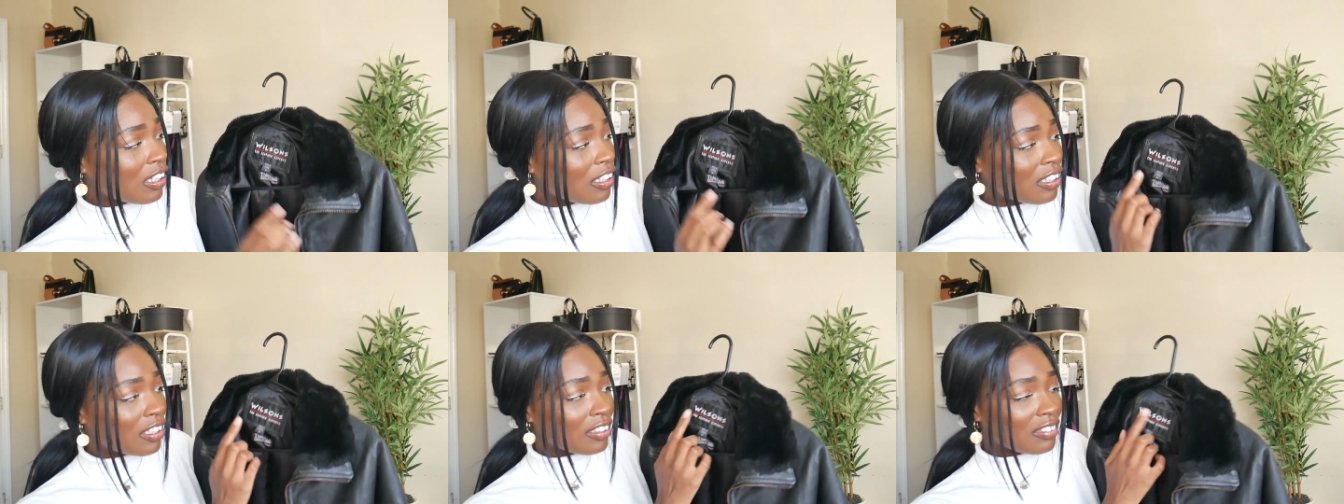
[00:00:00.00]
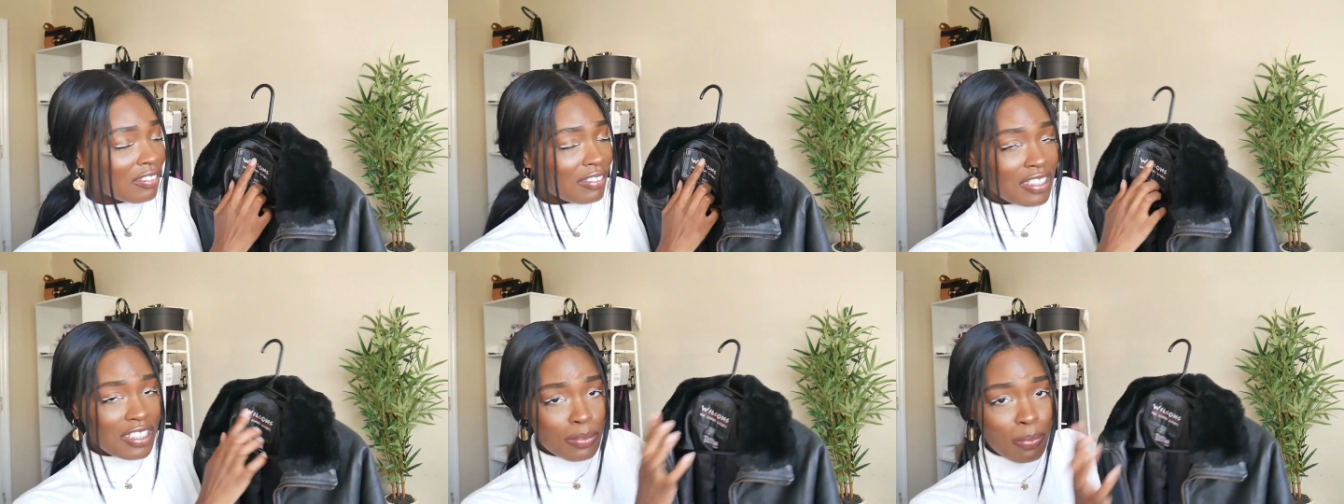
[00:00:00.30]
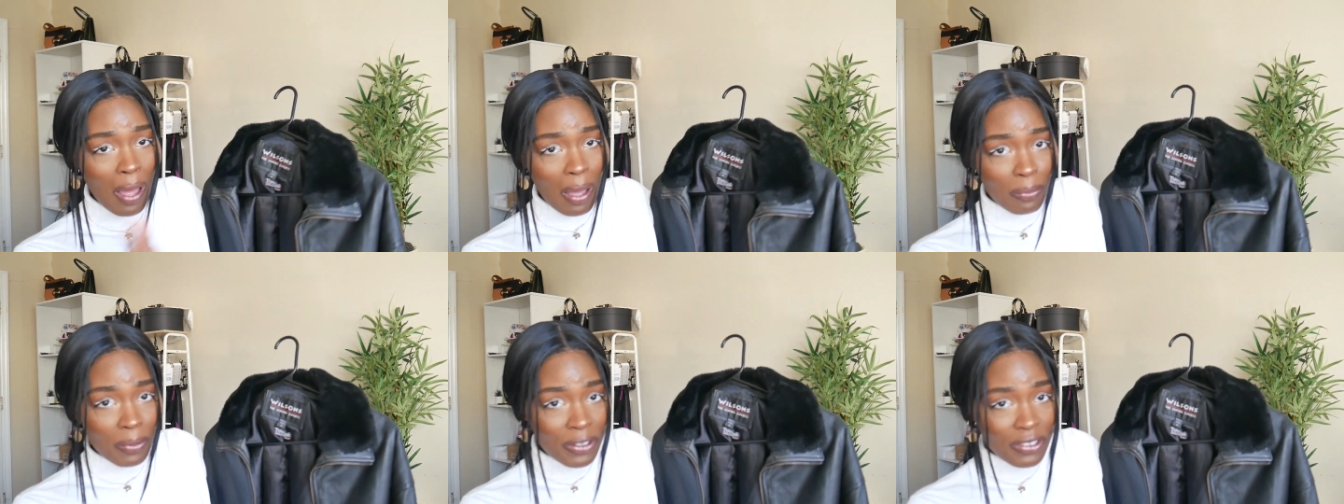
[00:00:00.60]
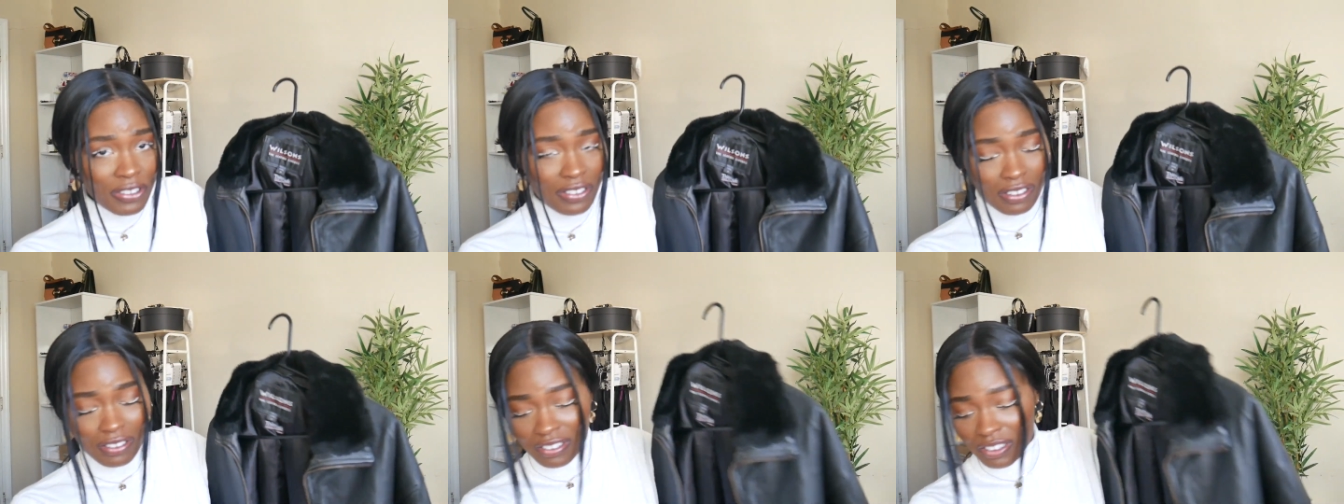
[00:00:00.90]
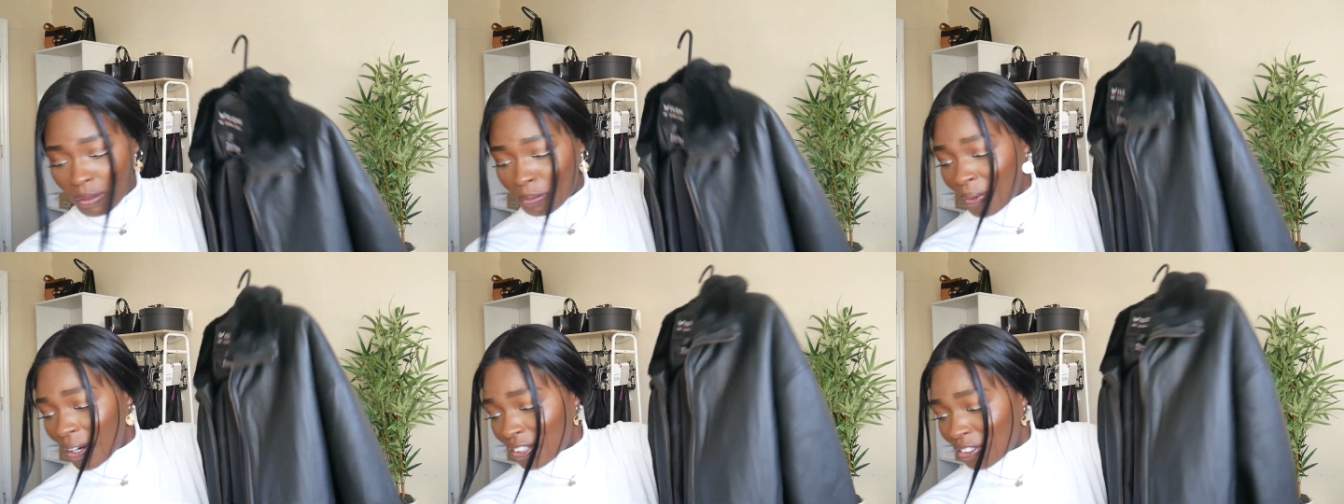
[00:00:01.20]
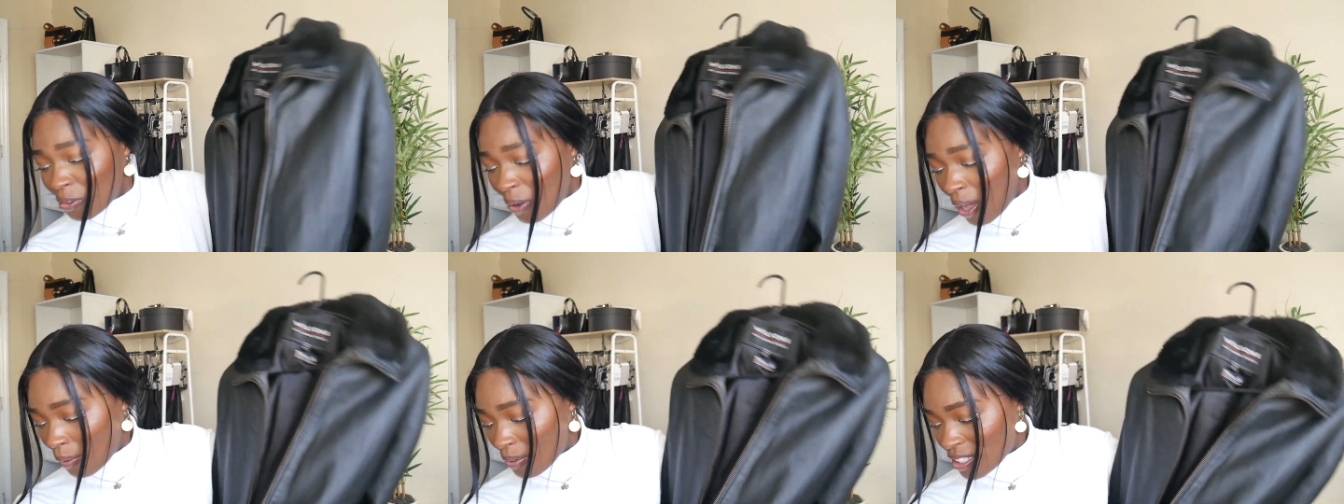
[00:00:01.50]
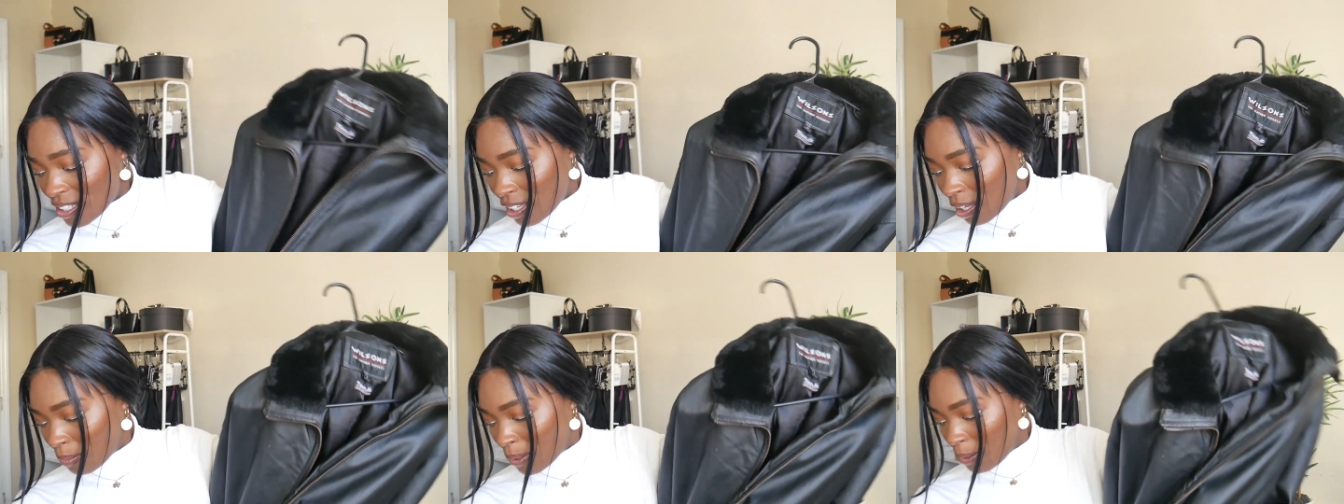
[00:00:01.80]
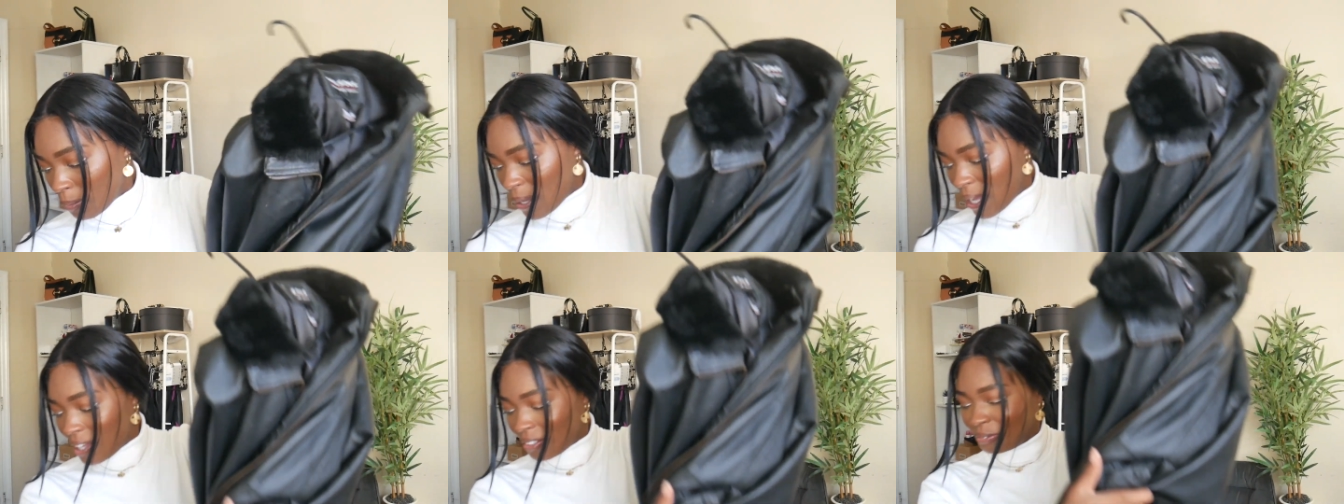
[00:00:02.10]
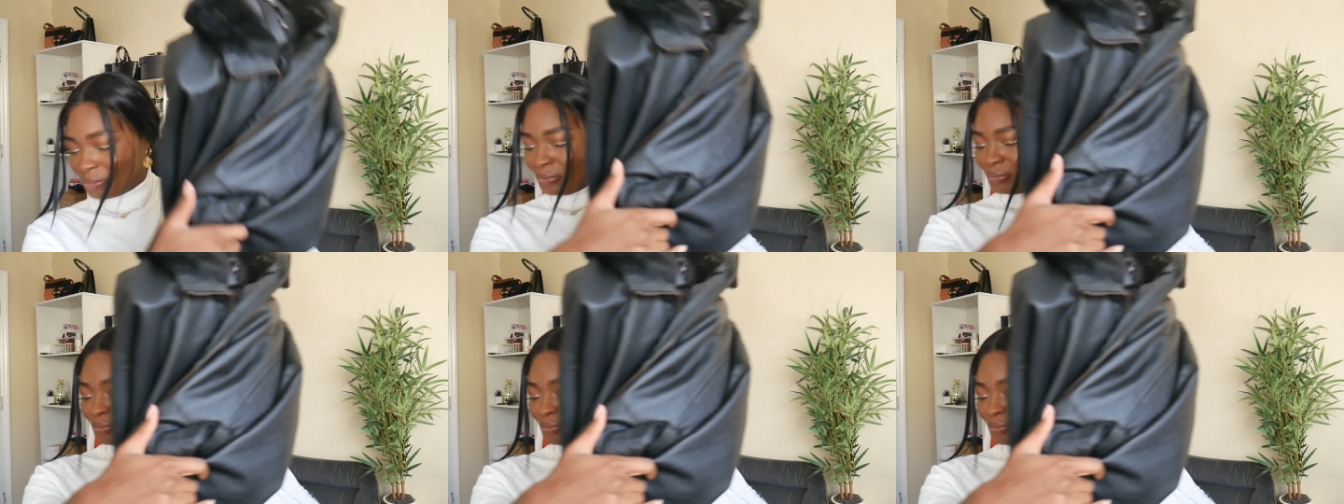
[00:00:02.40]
look, it's by Wilson's, the brand you always tell me about.